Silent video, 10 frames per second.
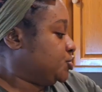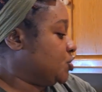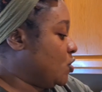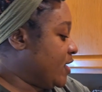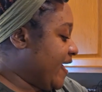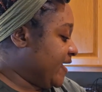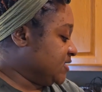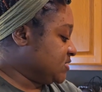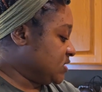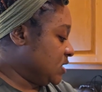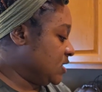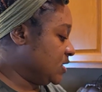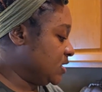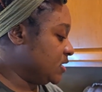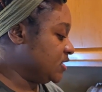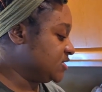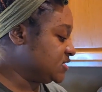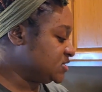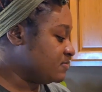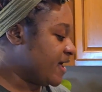So guys,
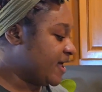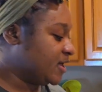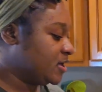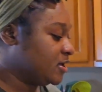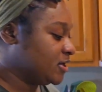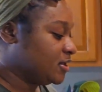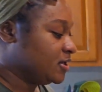this is my